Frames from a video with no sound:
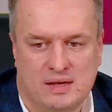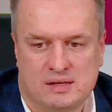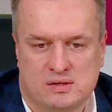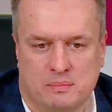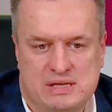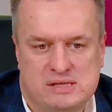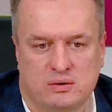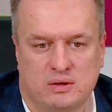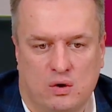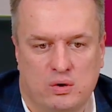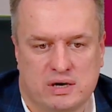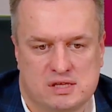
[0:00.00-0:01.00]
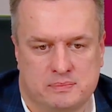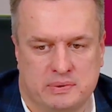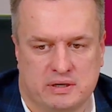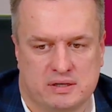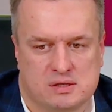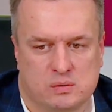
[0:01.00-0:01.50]
So based on our
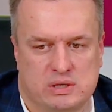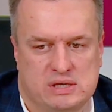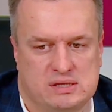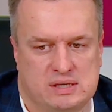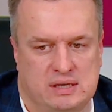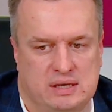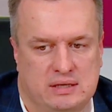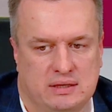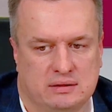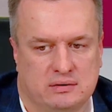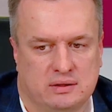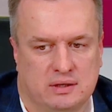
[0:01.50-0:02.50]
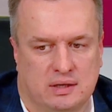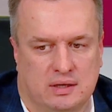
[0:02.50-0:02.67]
experience, we see that,